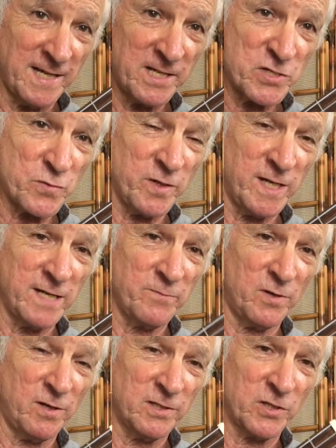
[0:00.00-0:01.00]
I
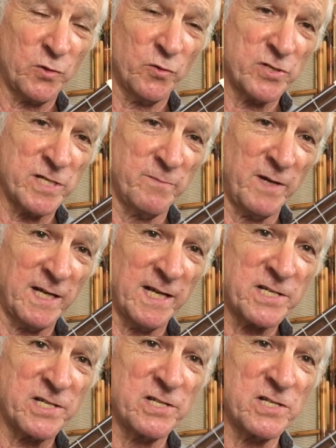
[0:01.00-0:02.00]
describe all the chords in my
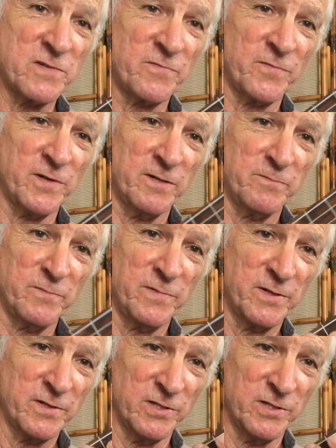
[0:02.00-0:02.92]
lessons from